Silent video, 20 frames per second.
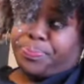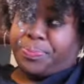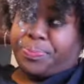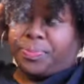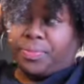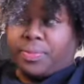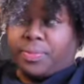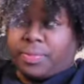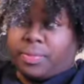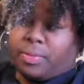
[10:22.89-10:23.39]

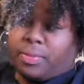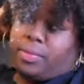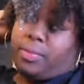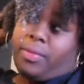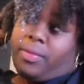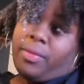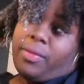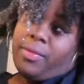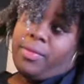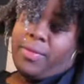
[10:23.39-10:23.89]

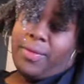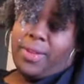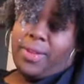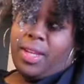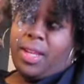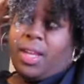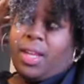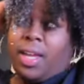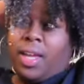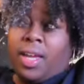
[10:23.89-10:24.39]

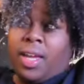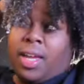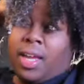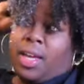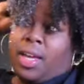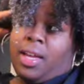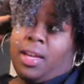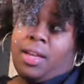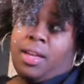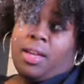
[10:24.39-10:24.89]

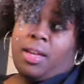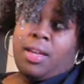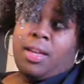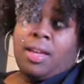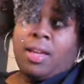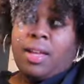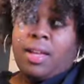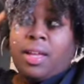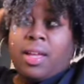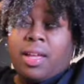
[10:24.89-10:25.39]

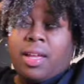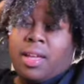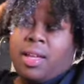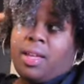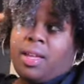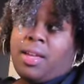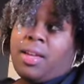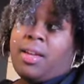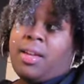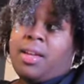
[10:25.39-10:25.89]

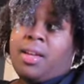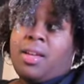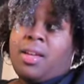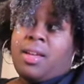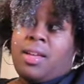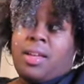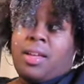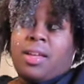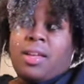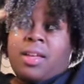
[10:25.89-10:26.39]

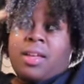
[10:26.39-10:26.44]
No one is speaking in this clip.